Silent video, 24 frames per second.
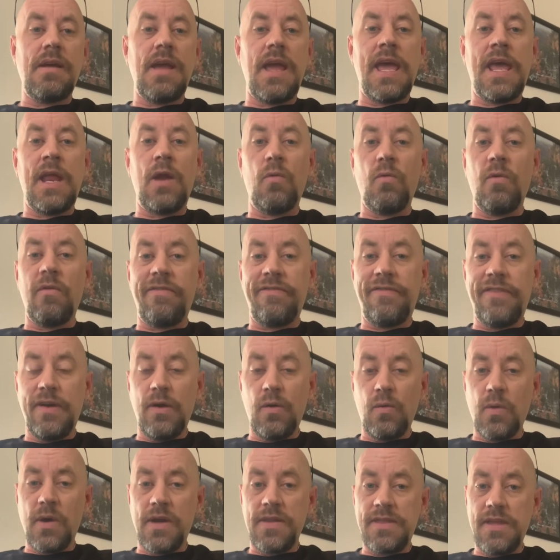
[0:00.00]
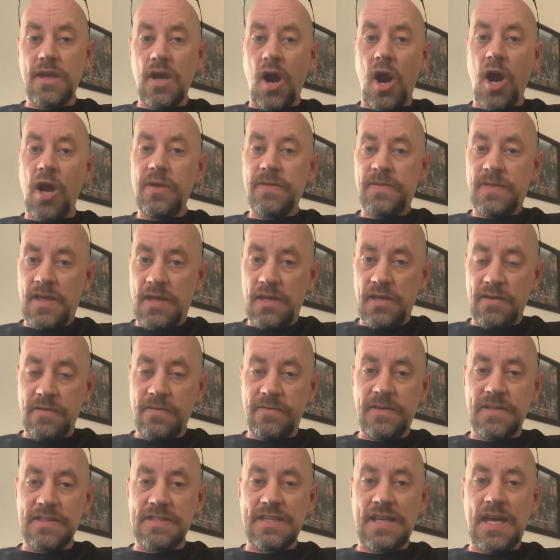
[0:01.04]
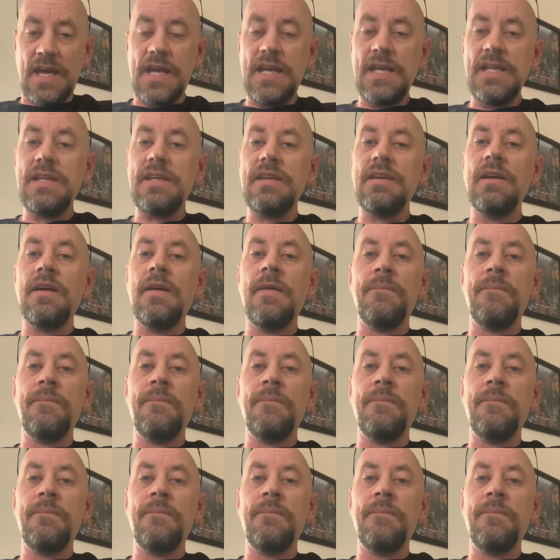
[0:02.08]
and it will fit with the art that you've designed.